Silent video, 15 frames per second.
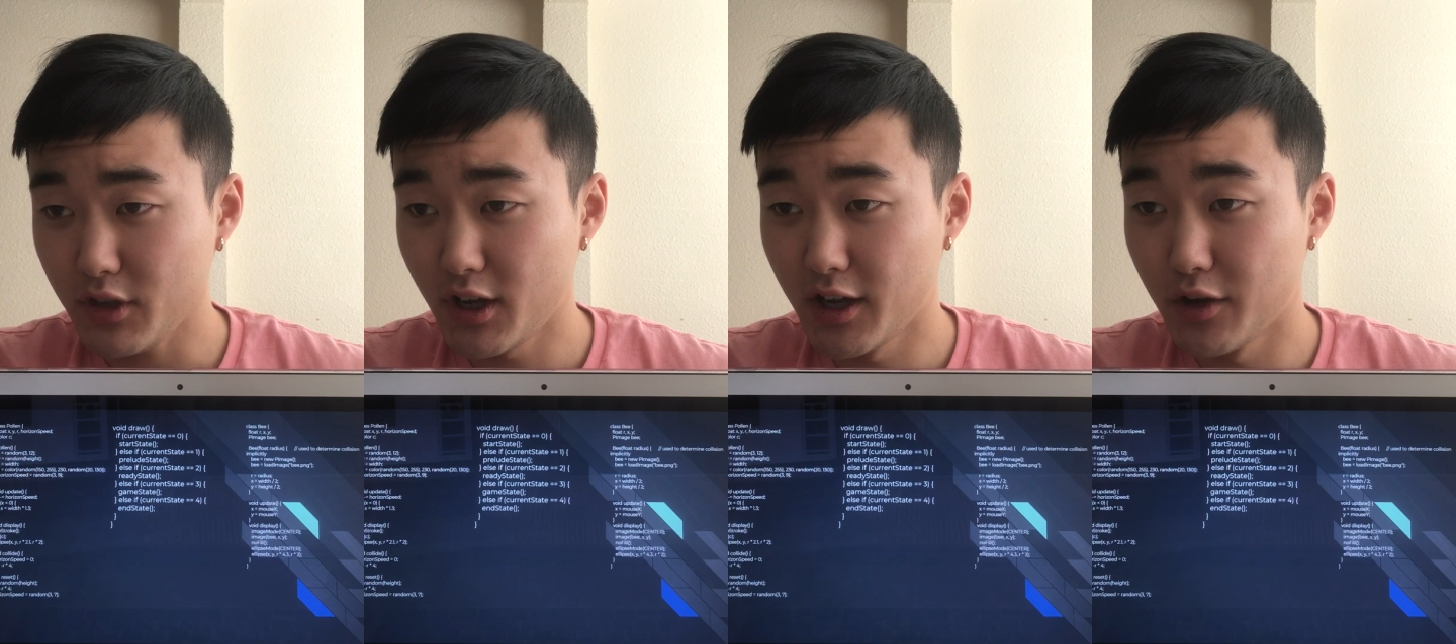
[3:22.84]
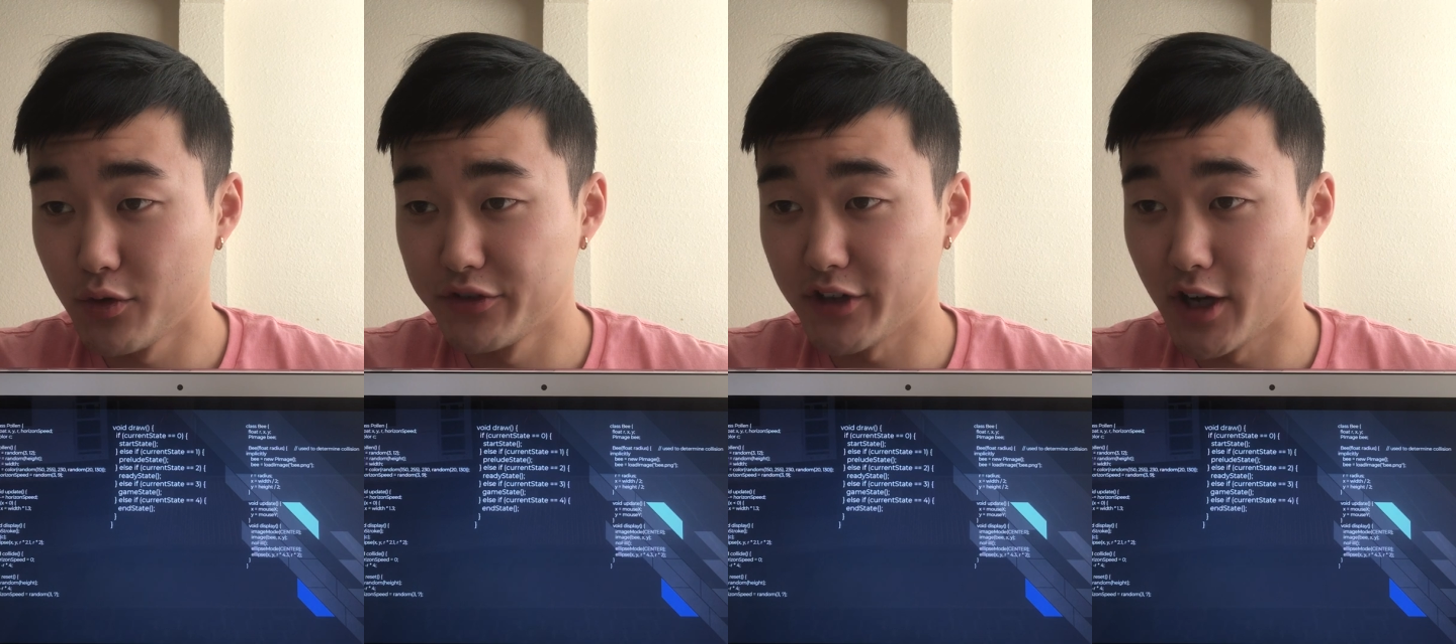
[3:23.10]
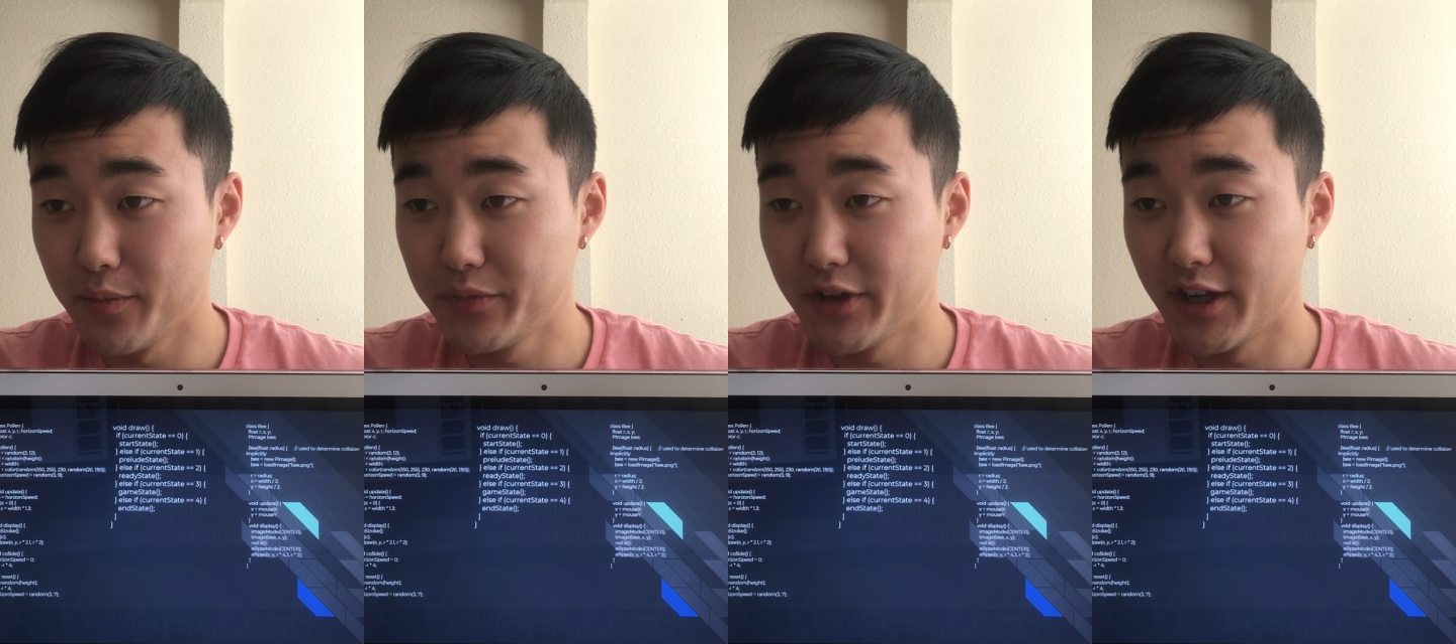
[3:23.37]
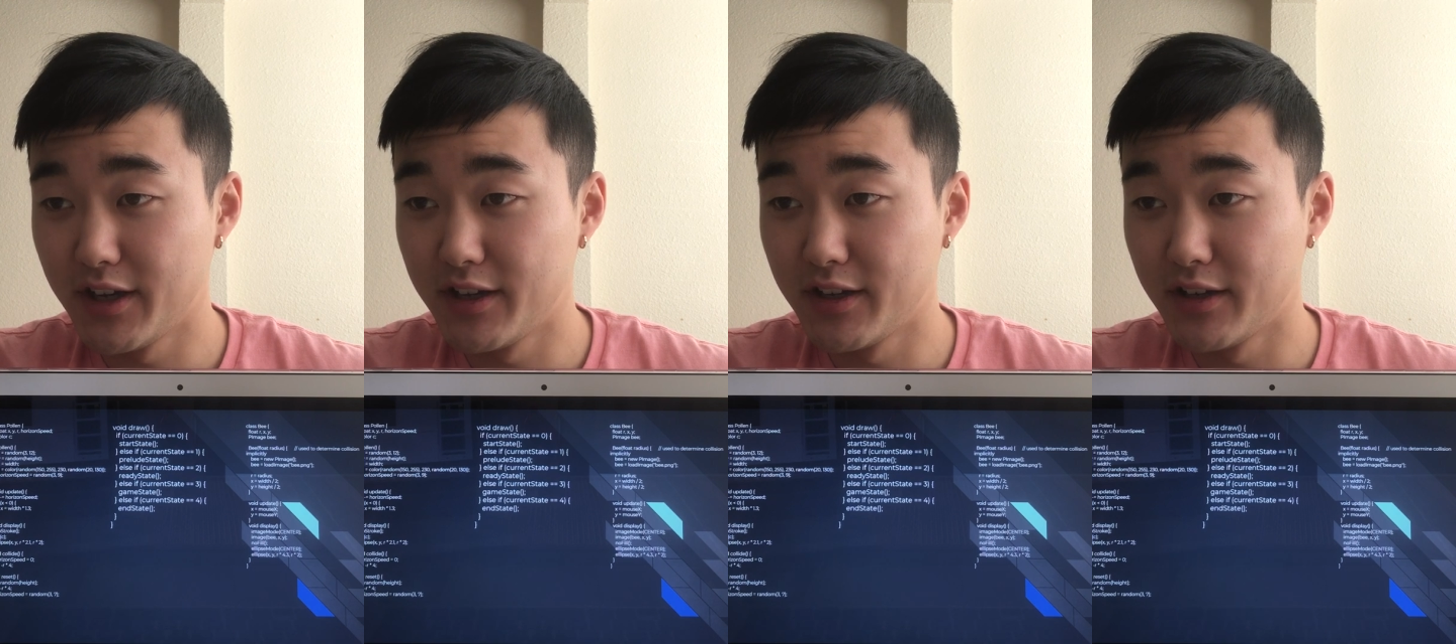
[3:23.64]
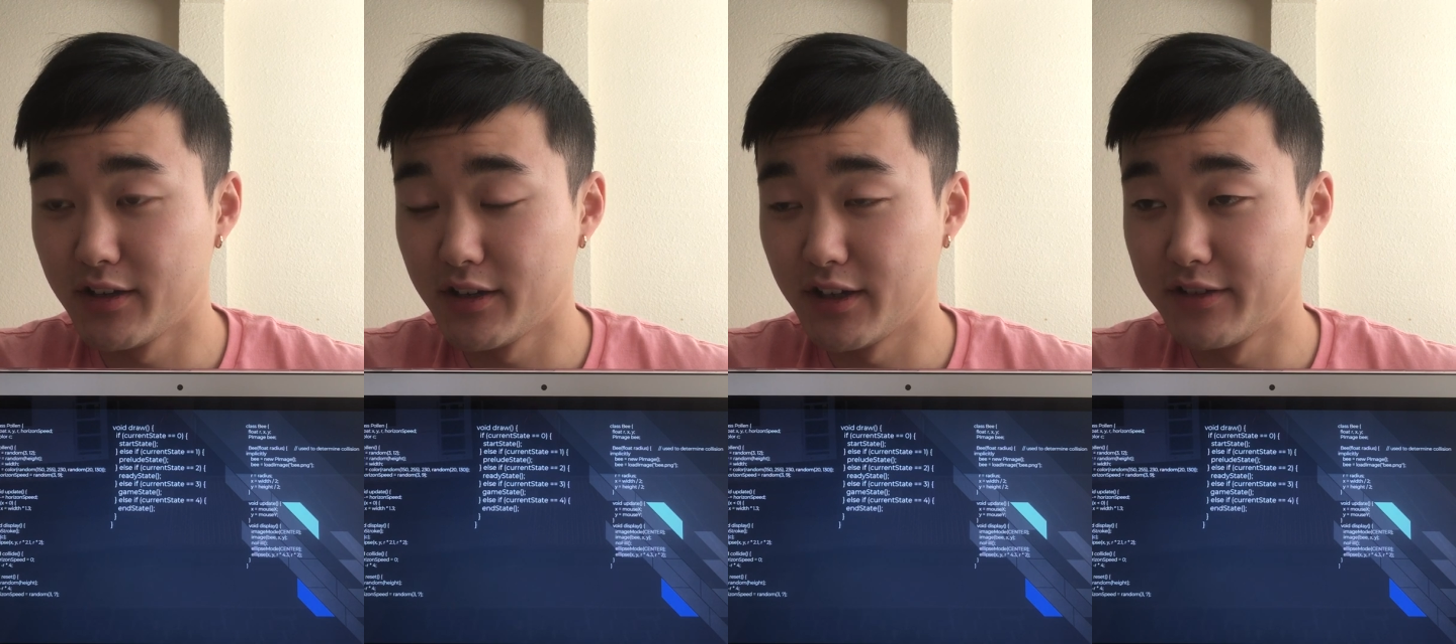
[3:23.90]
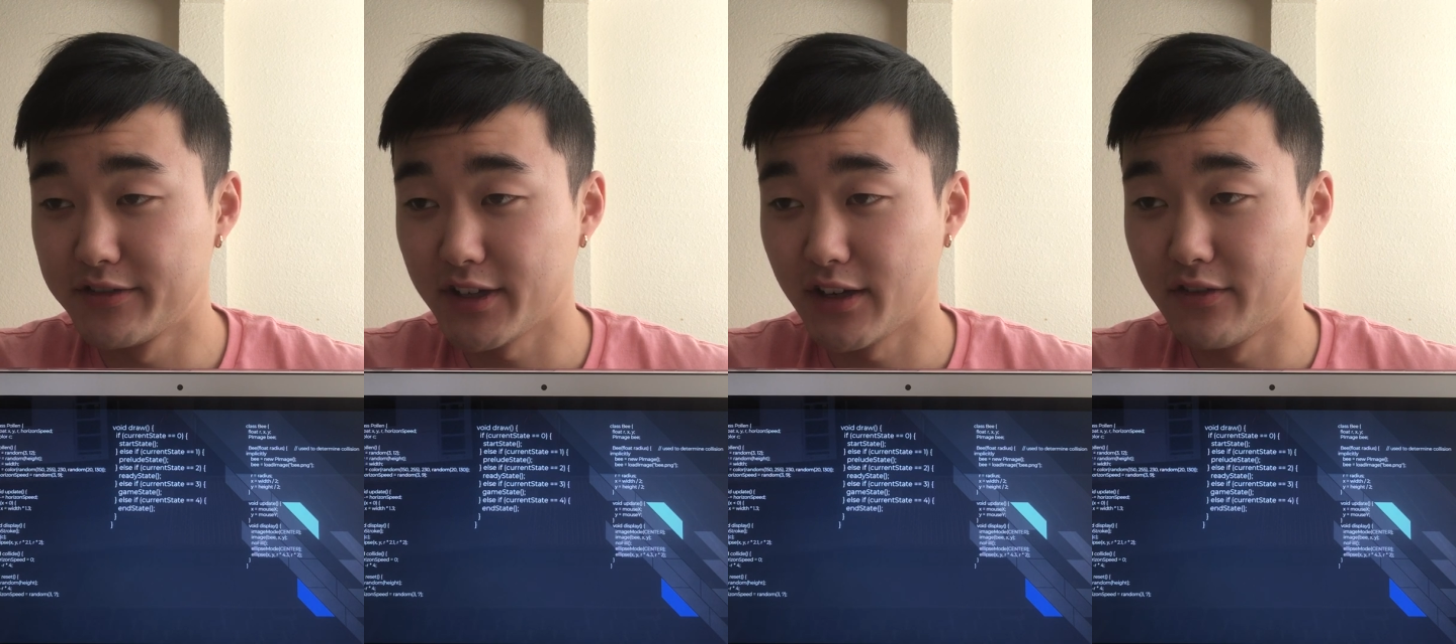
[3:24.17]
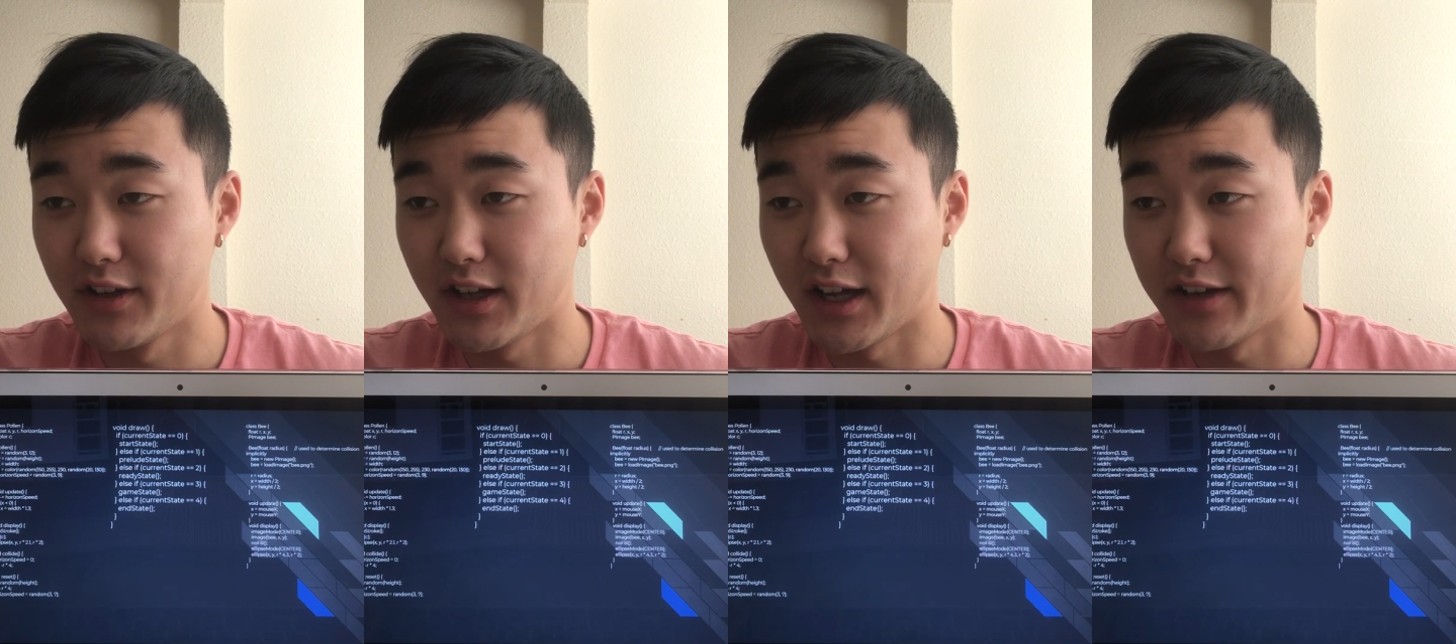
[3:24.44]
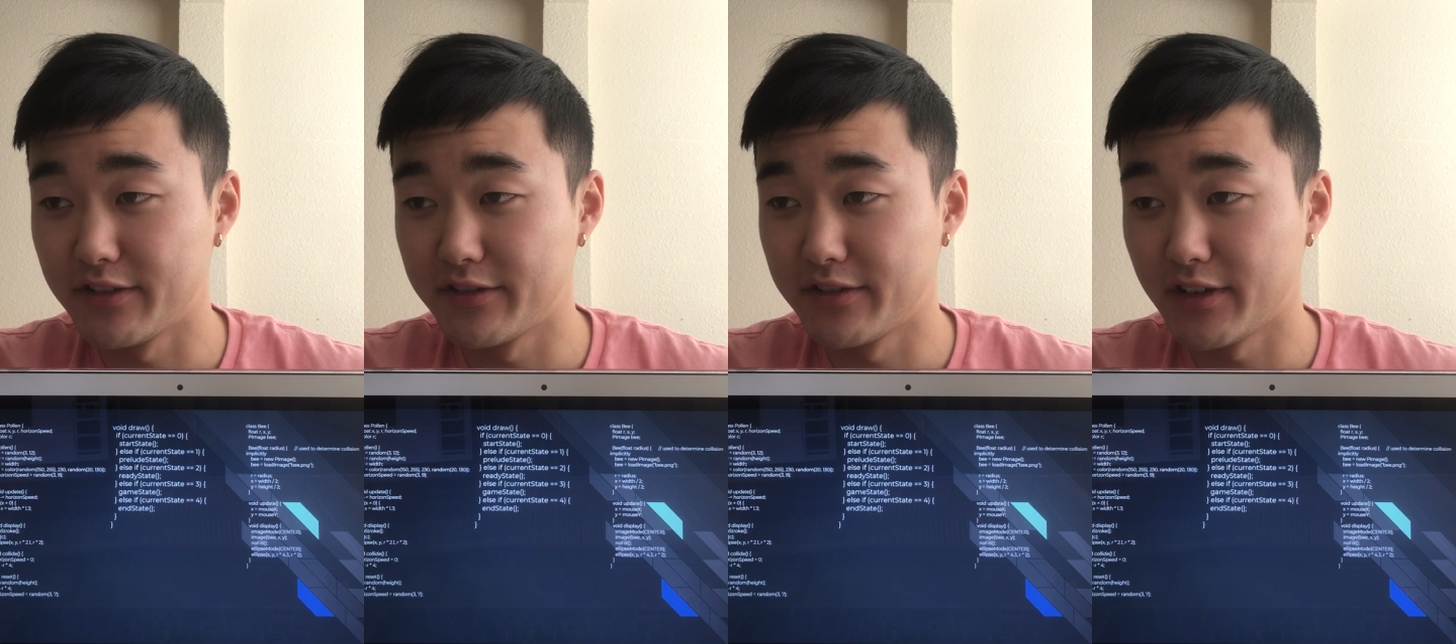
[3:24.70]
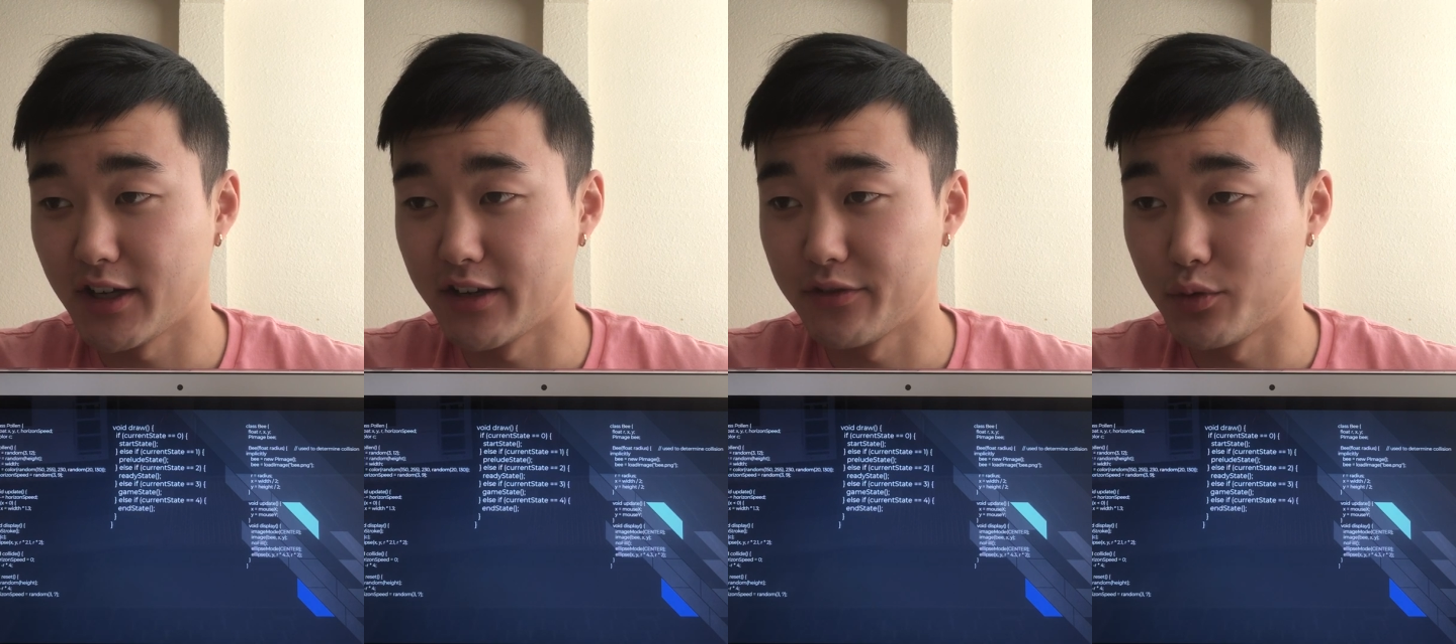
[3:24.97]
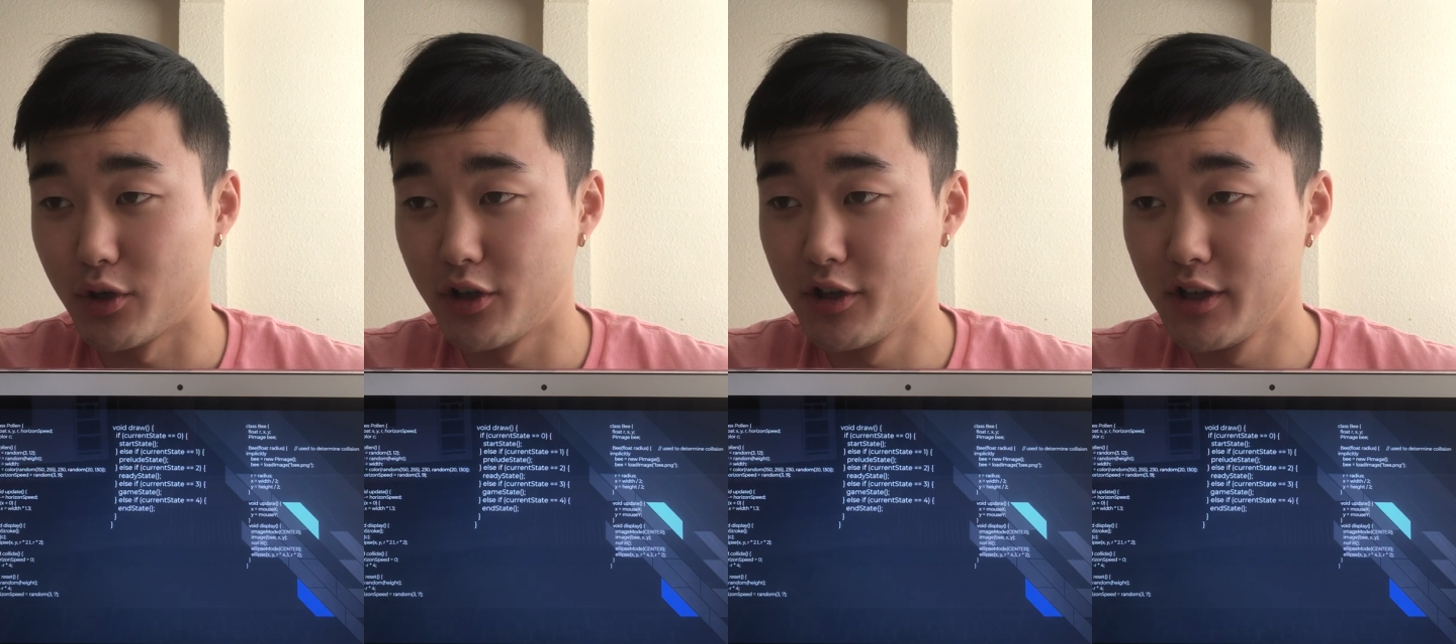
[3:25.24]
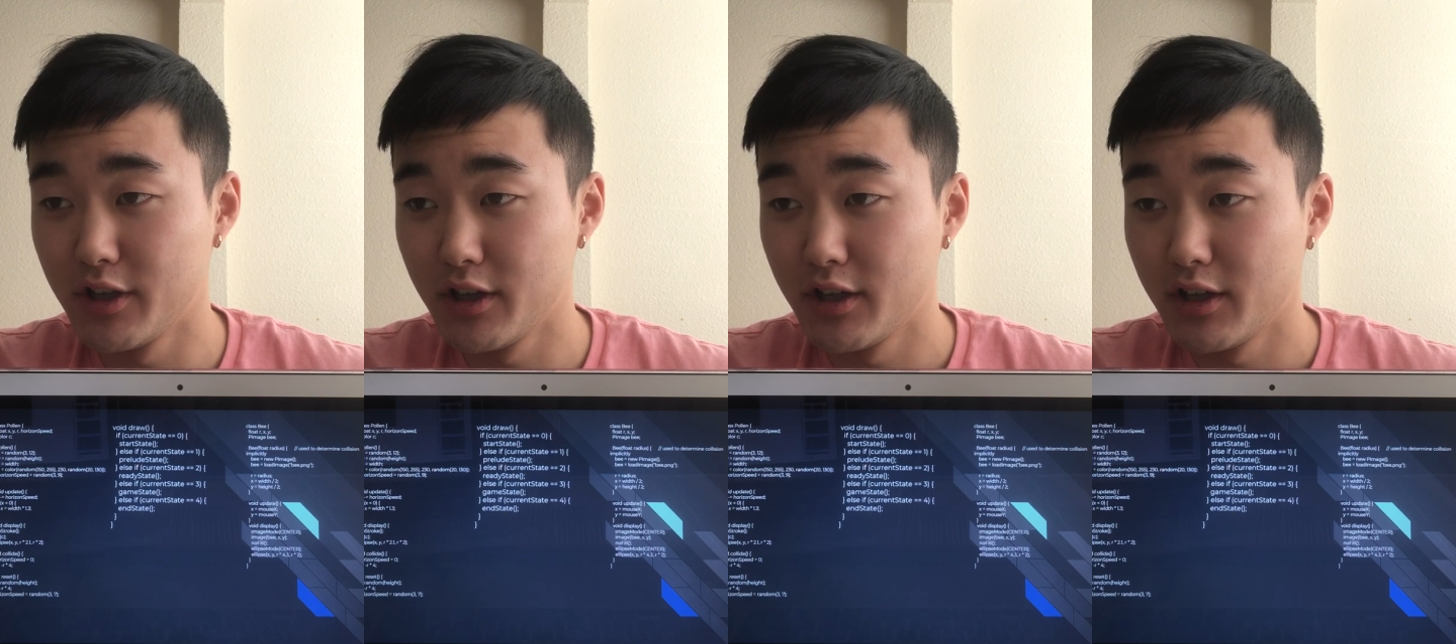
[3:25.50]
I was updating inside the classes as well.